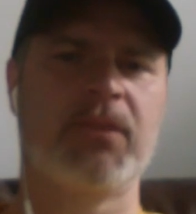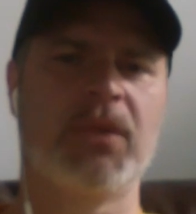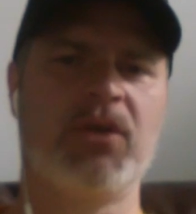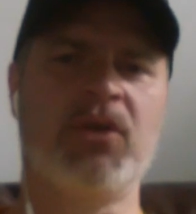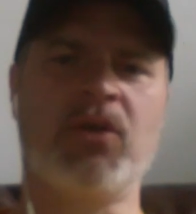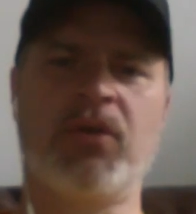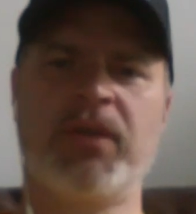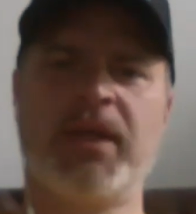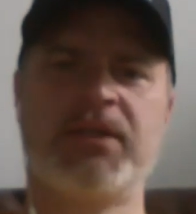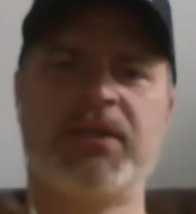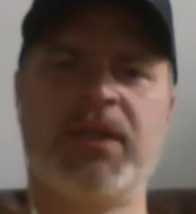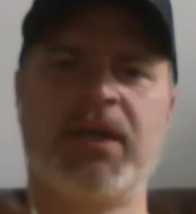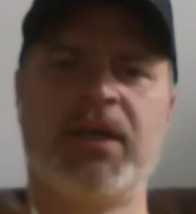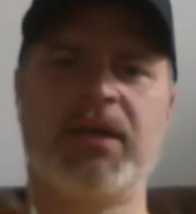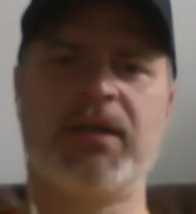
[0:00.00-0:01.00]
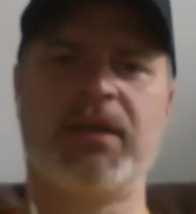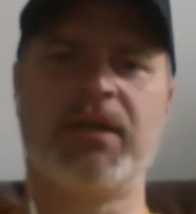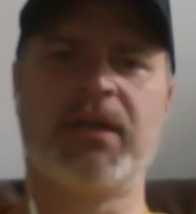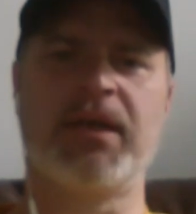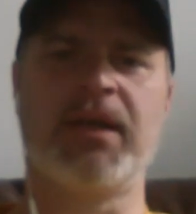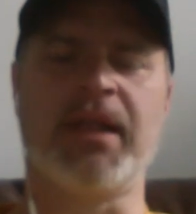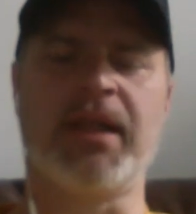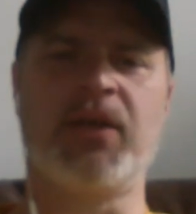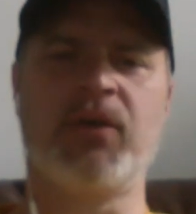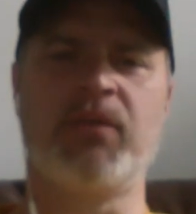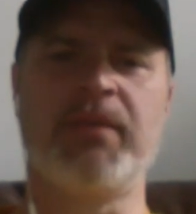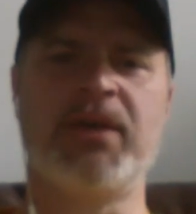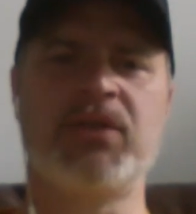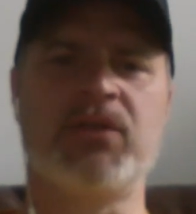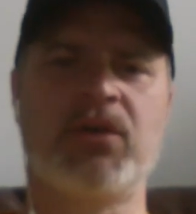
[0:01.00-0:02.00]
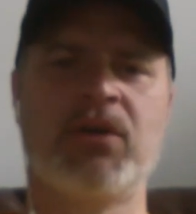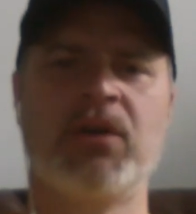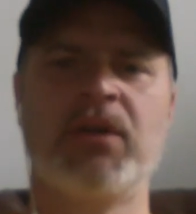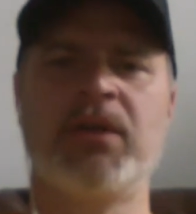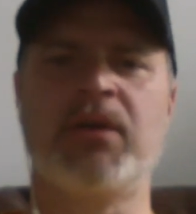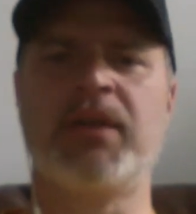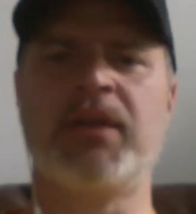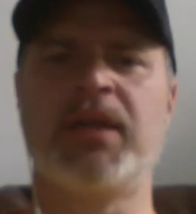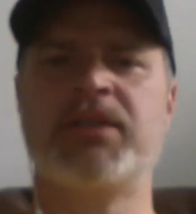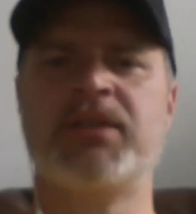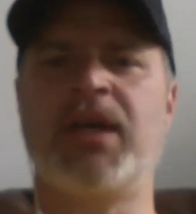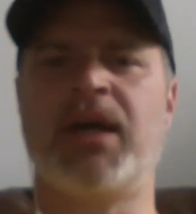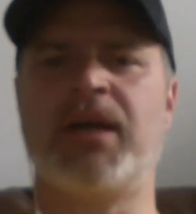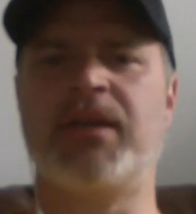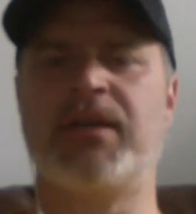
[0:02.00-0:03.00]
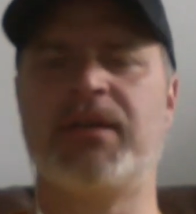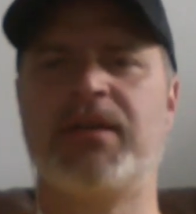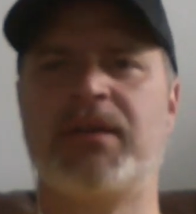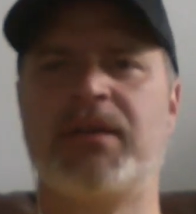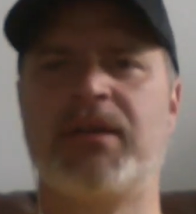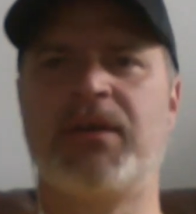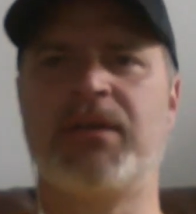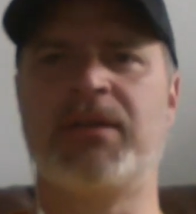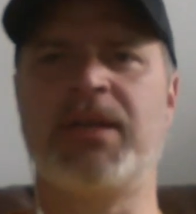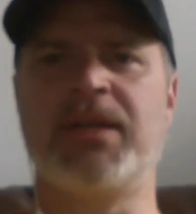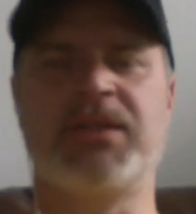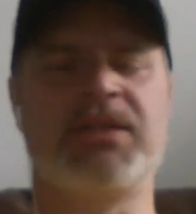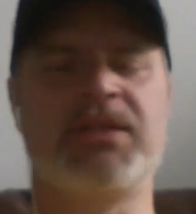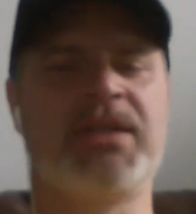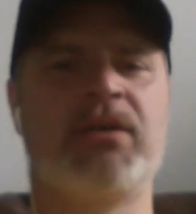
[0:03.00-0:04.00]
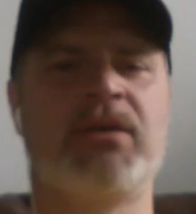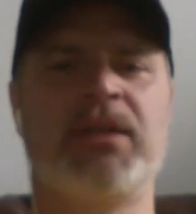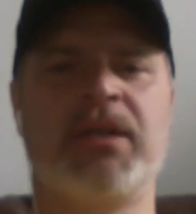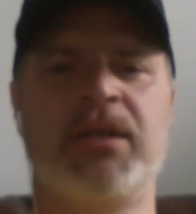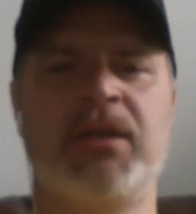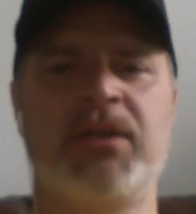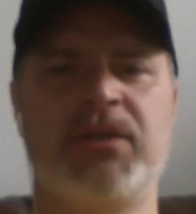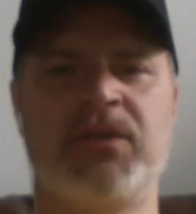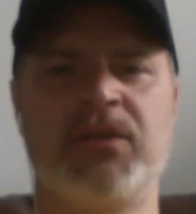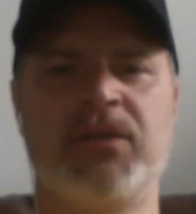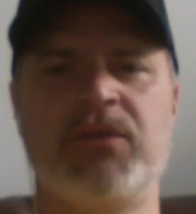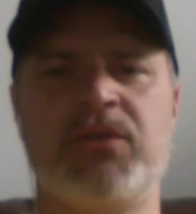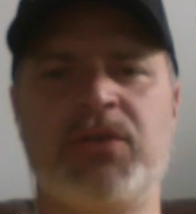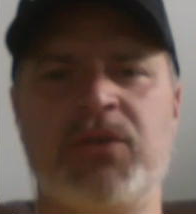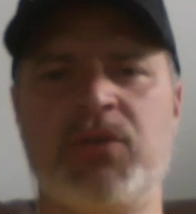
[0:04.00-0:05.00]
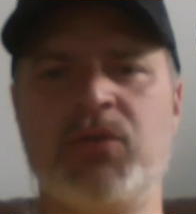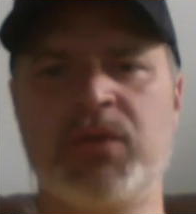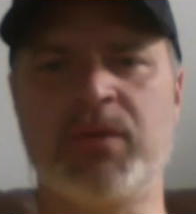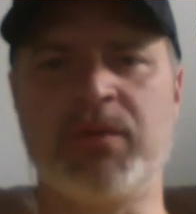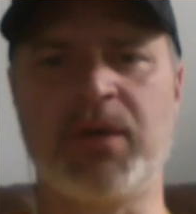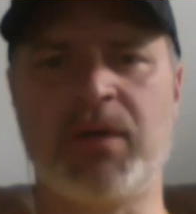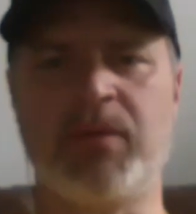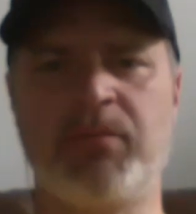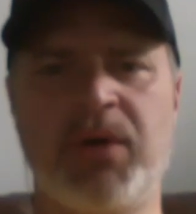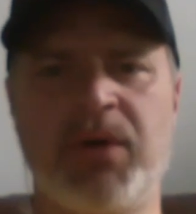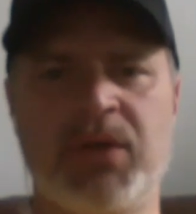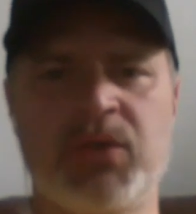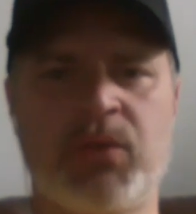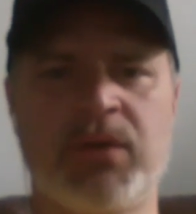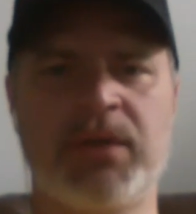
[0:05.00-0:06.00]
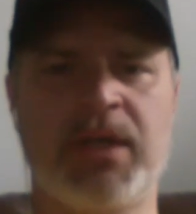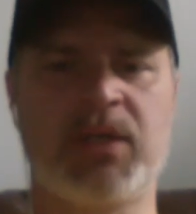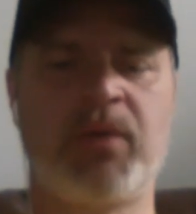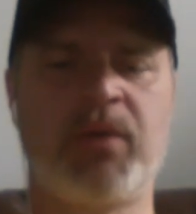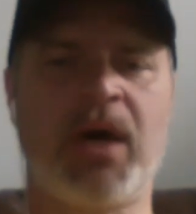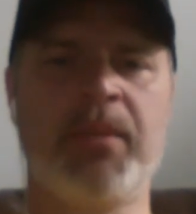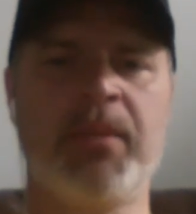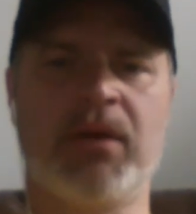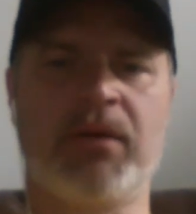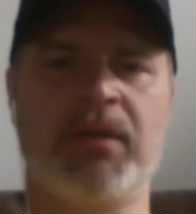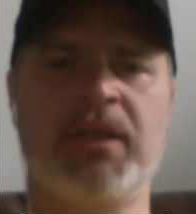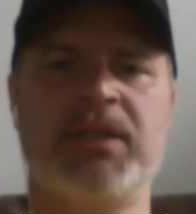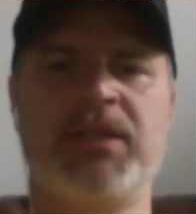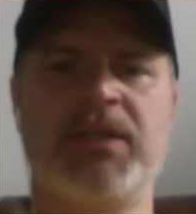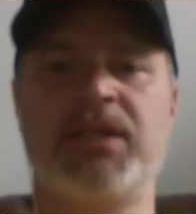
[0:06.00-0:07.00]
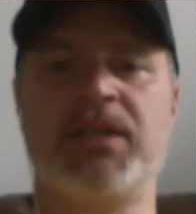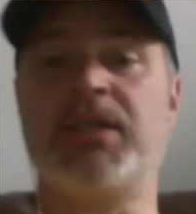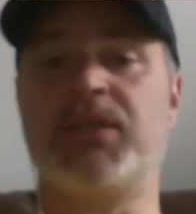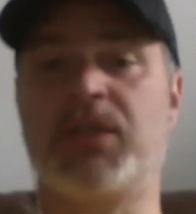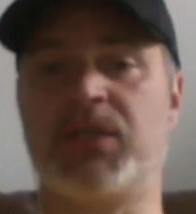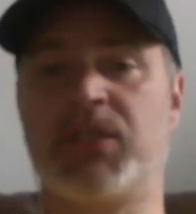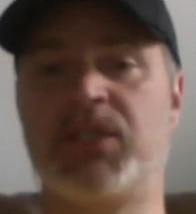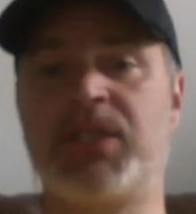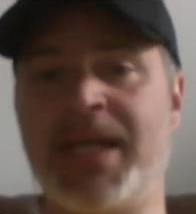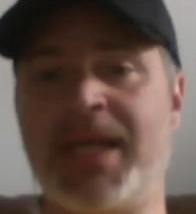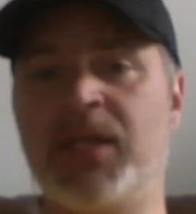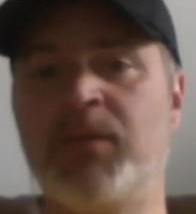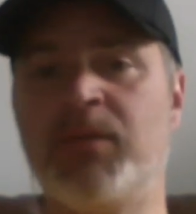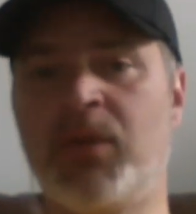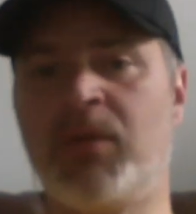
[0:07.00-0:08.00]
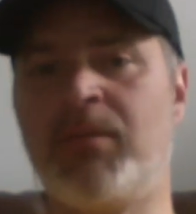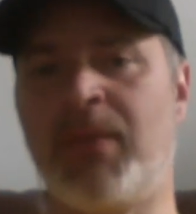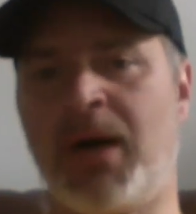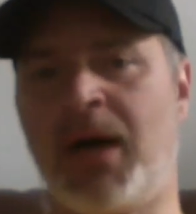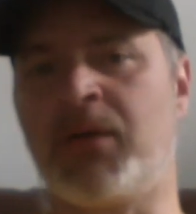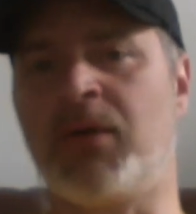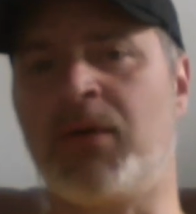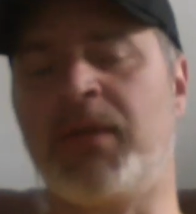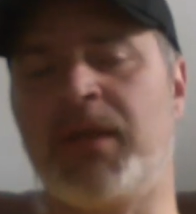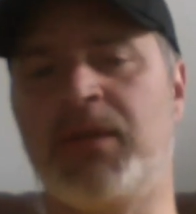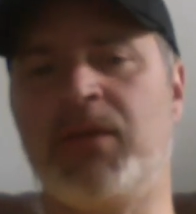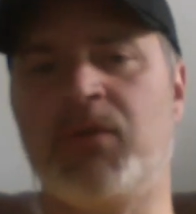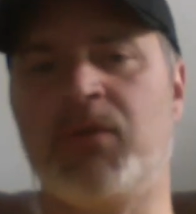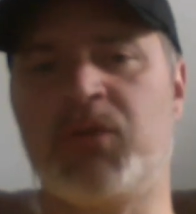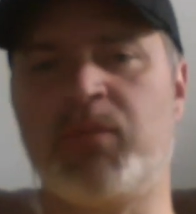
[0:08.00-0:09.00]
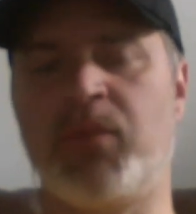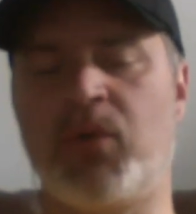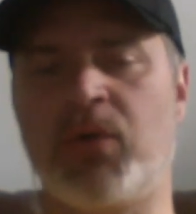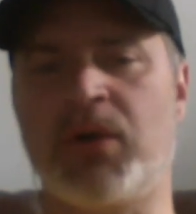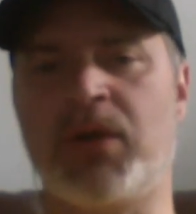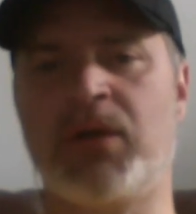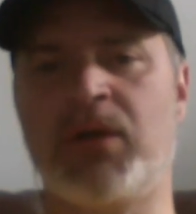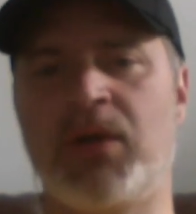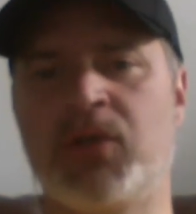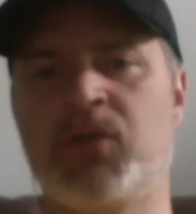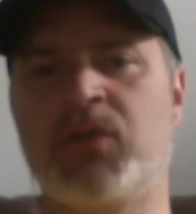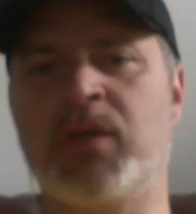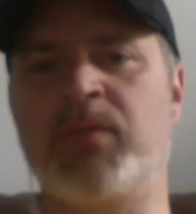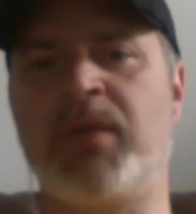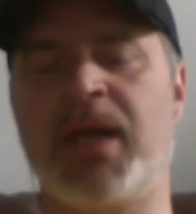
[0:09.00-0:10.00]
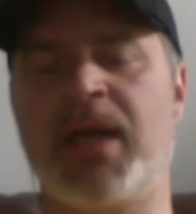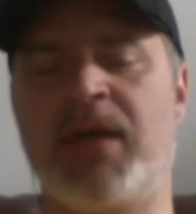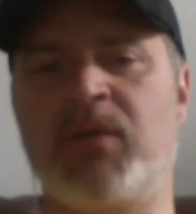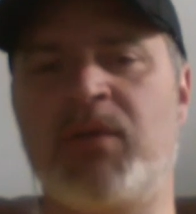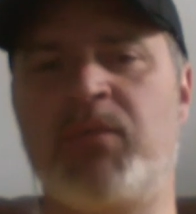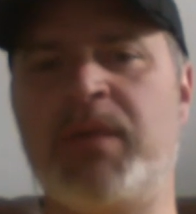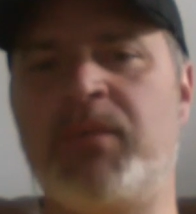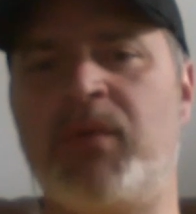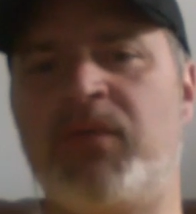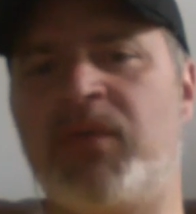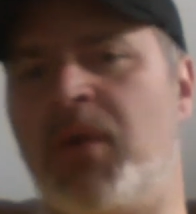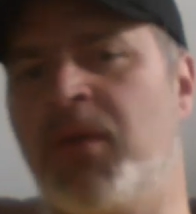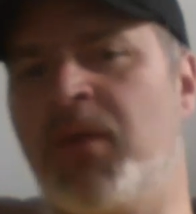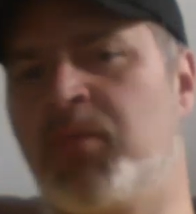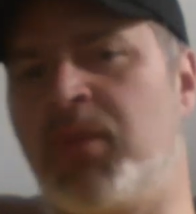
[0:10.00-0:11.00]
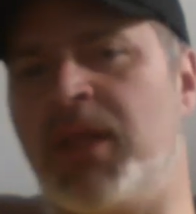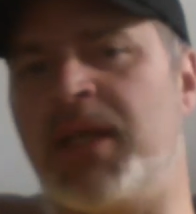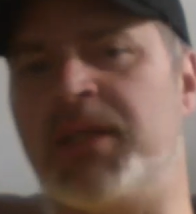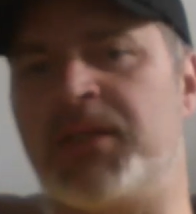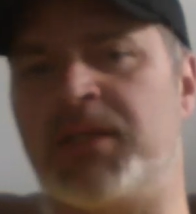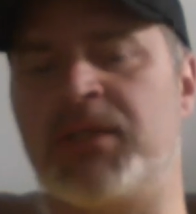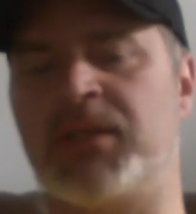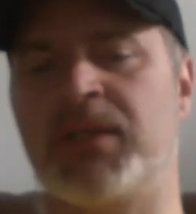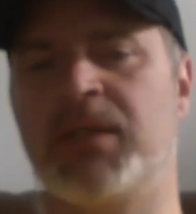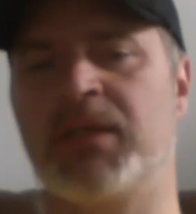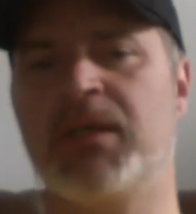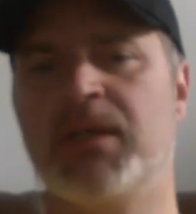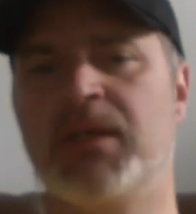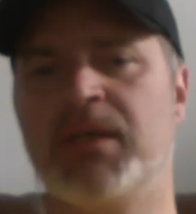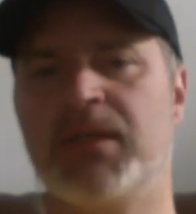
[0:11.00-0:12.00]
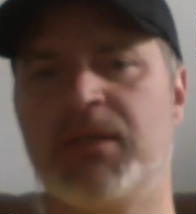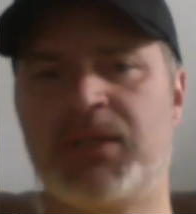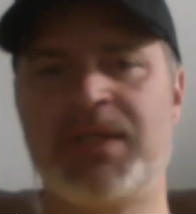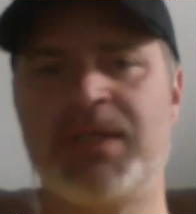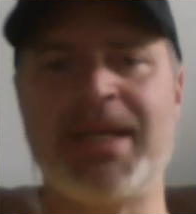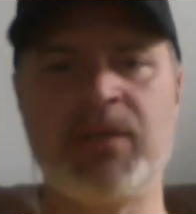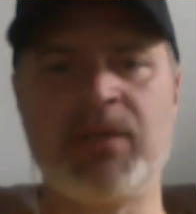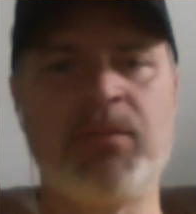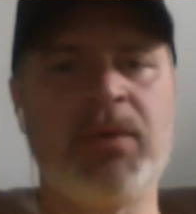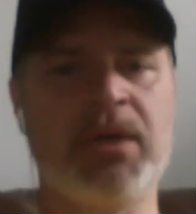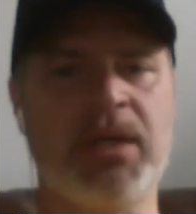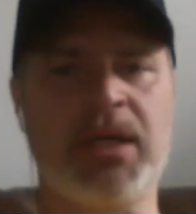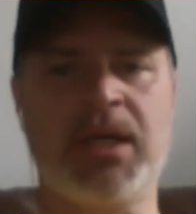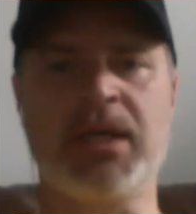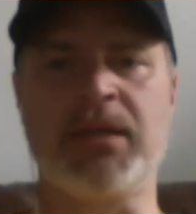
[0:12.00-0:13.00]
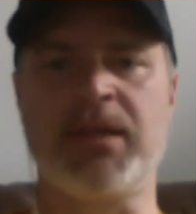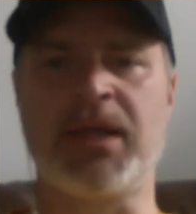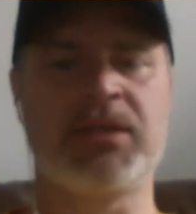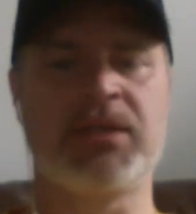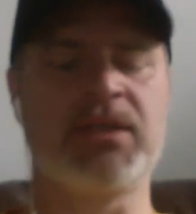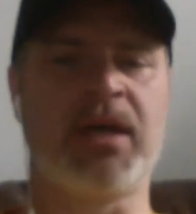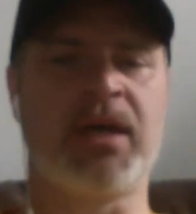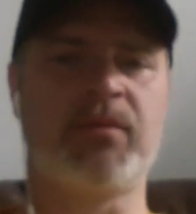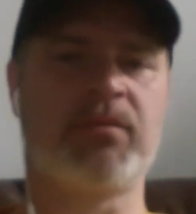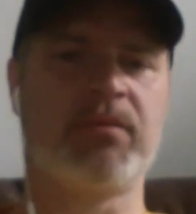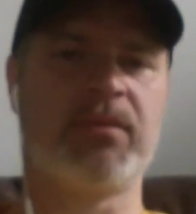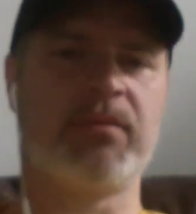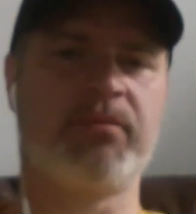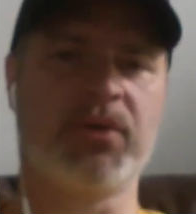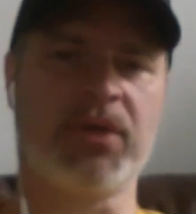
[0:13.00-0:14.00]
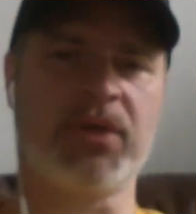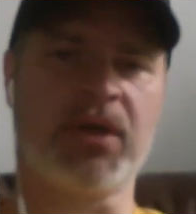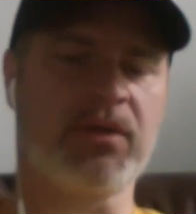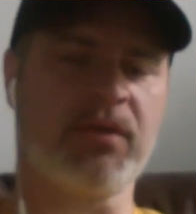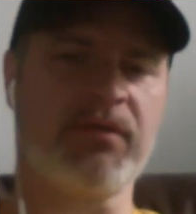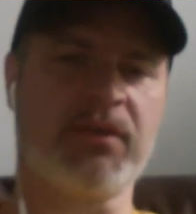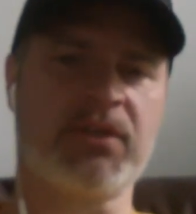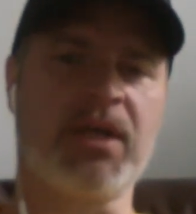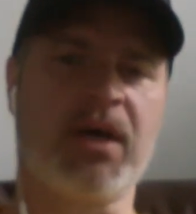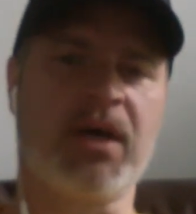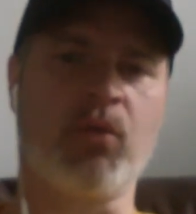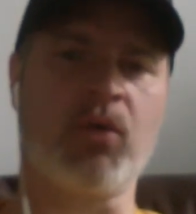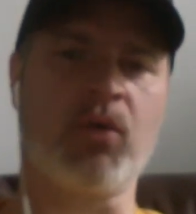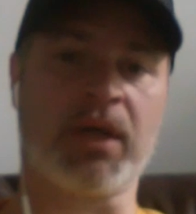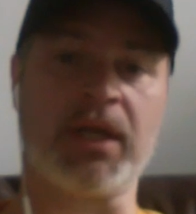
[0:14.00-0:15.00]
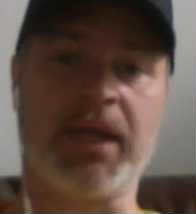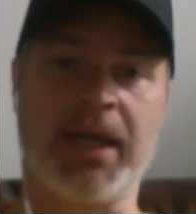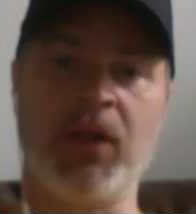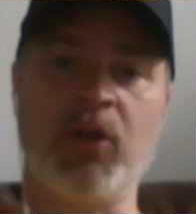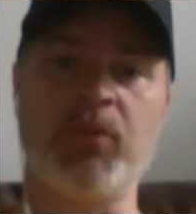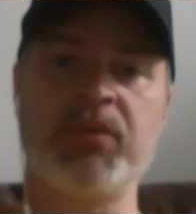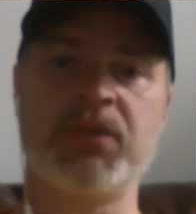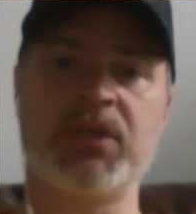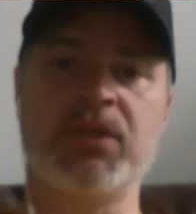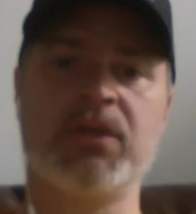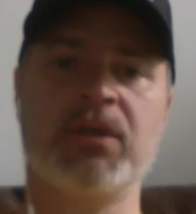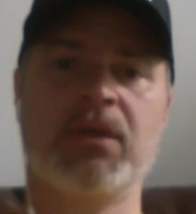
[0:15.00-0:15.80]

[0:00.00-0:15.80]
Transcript: you know that's not like you had mentioned earlier that's not necessarily a, to, to use a, a, buzzword that's popular these days a sustainable model that you know support a country by having people from other places send money in that's not productive it's not work it helps